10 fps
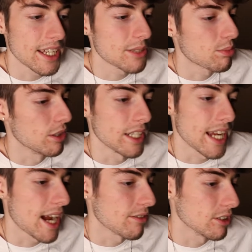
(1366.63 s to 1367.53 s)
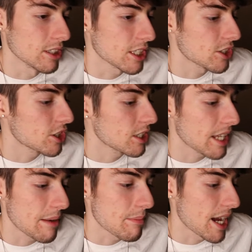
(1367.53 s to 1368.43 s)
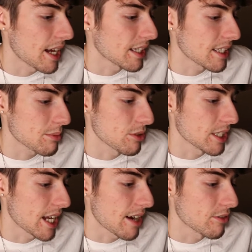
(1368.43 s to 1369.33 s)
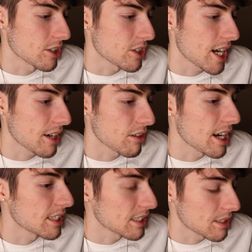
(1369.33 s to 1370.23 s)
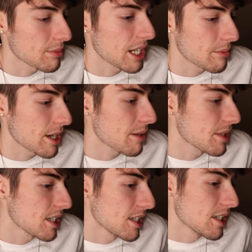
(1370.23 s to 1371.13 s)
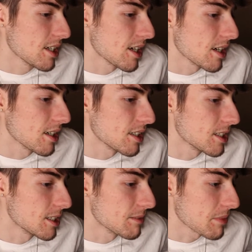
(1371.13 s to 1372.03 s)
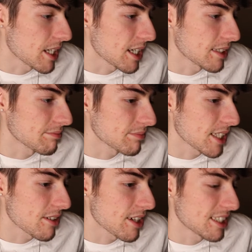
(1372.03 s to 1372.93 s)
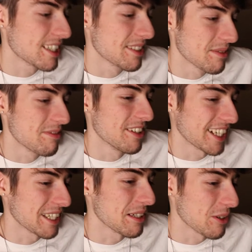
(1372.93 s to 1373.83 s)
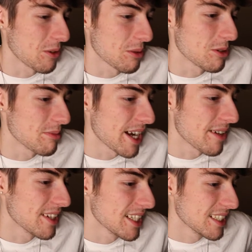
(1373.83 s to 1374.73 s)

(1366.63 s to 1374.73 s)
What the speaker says: It's pretty average. It's good and bad. It's pretty average. Die Rise, it's a bad map. Yeah, Die Rise is a fucking horrible map.